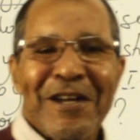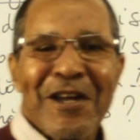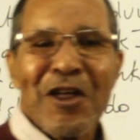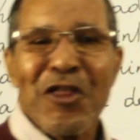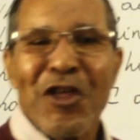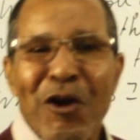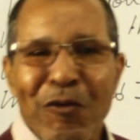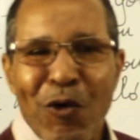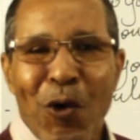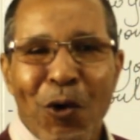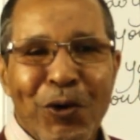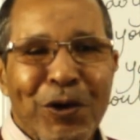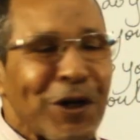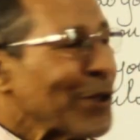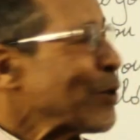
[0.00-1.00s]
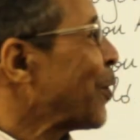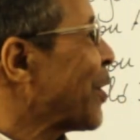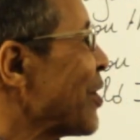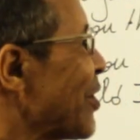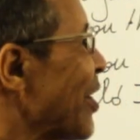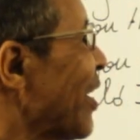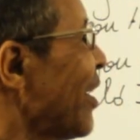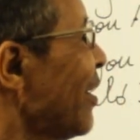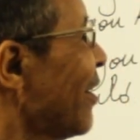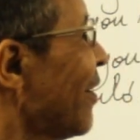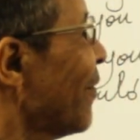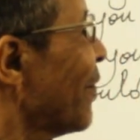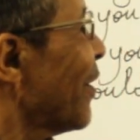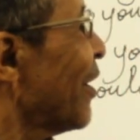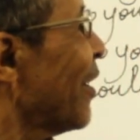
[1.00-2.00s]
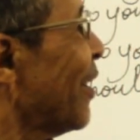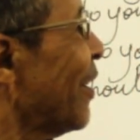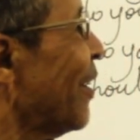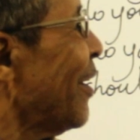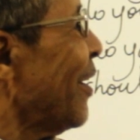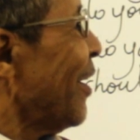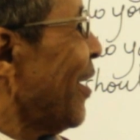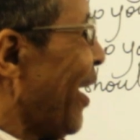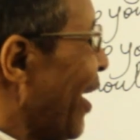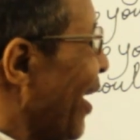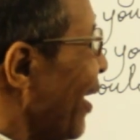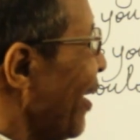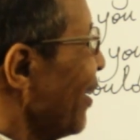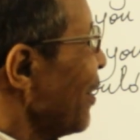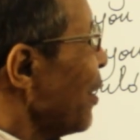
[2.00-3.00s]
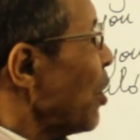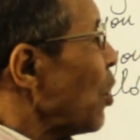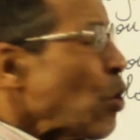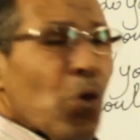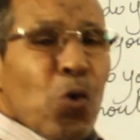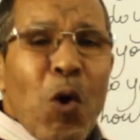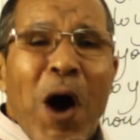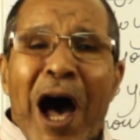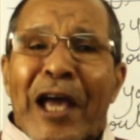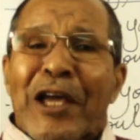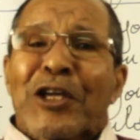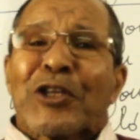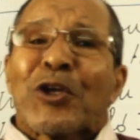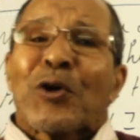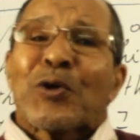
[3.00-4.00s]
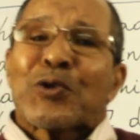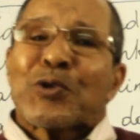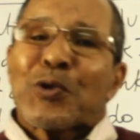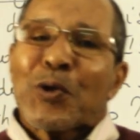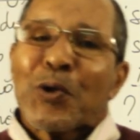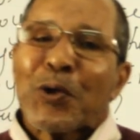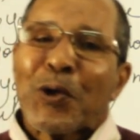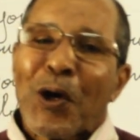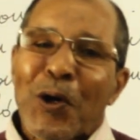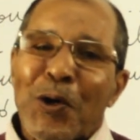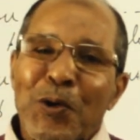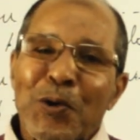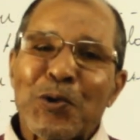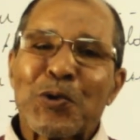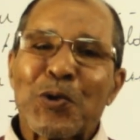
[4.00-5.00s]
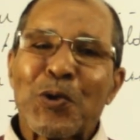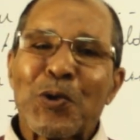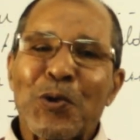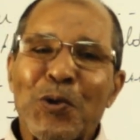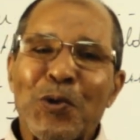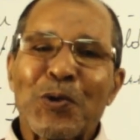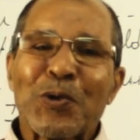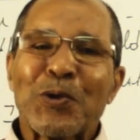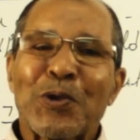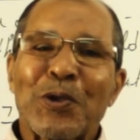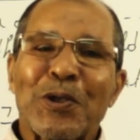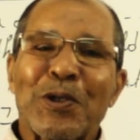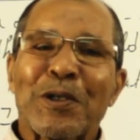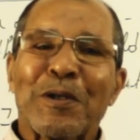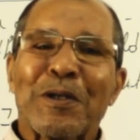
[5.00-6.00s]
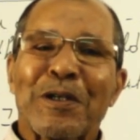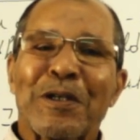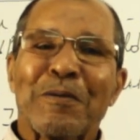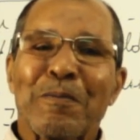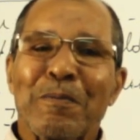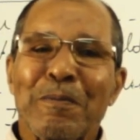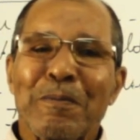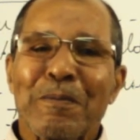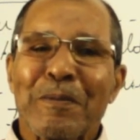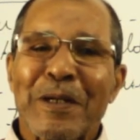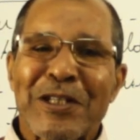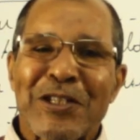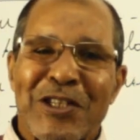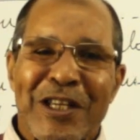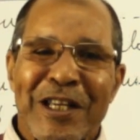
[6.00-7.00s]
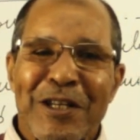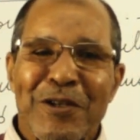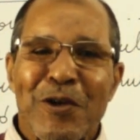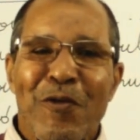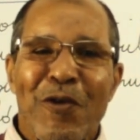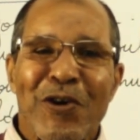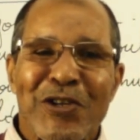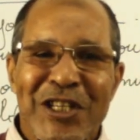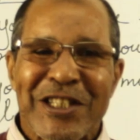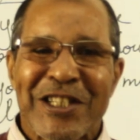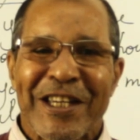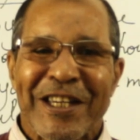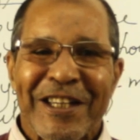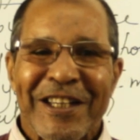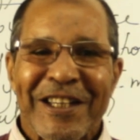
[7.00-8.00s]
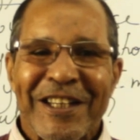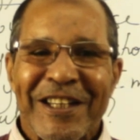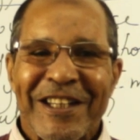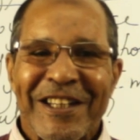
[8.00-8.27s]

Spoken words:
Therefore, you can say, why don't you go to the medicine university?